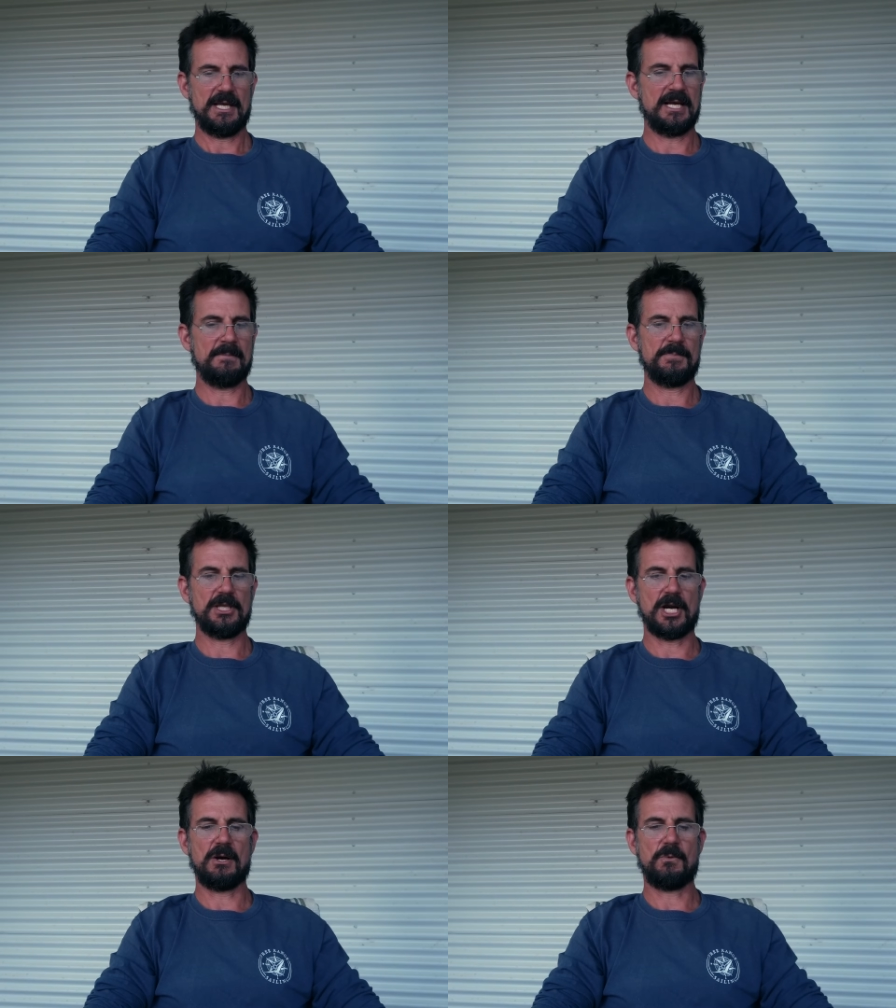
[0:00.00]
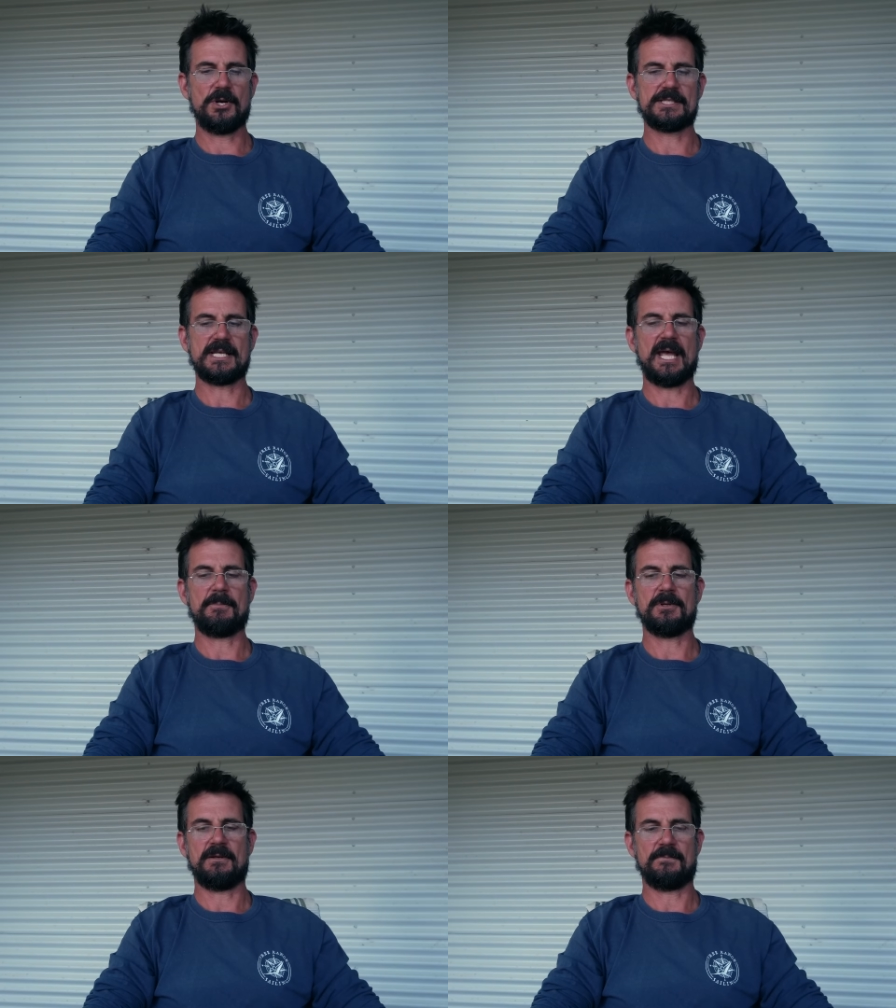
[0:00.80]
but I want it to
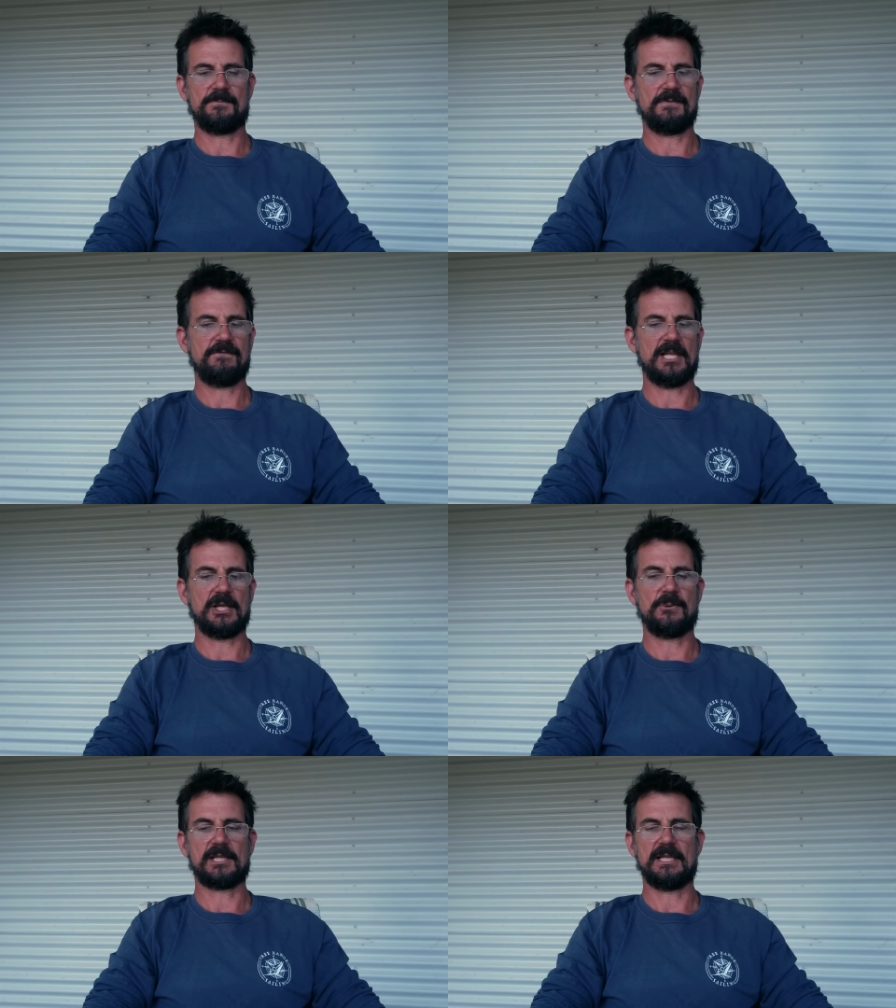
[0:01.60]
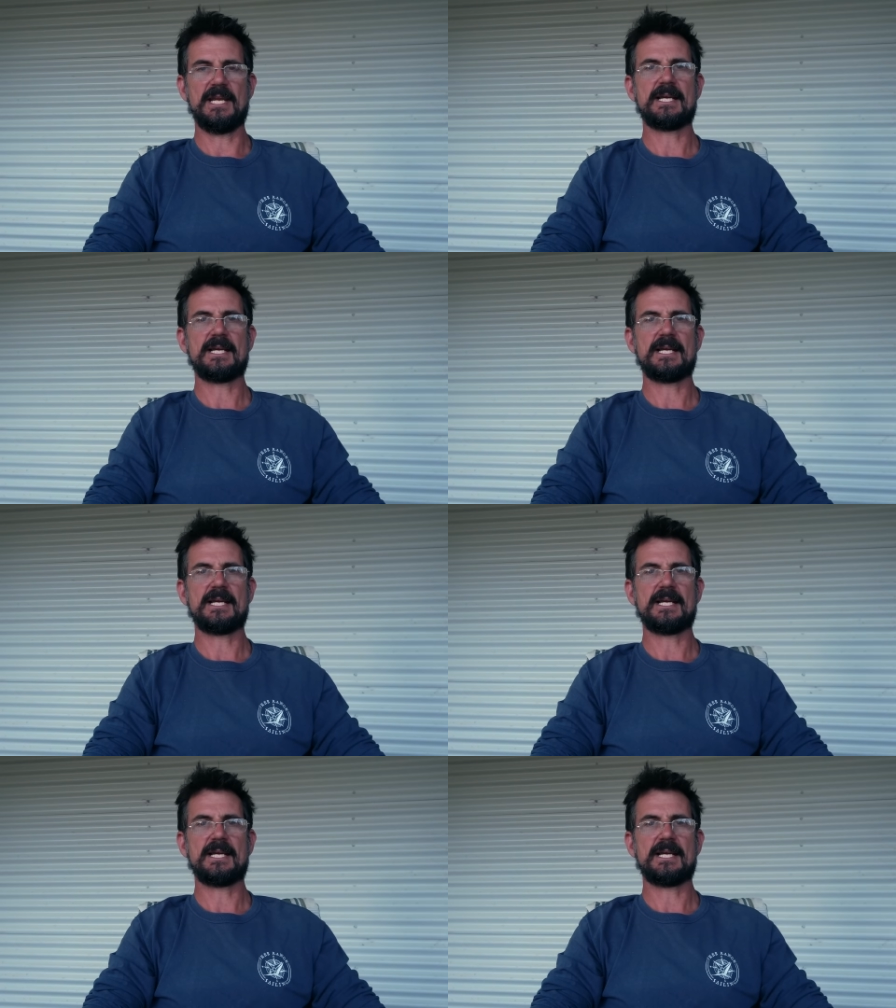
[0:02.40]
happen fairly quickly.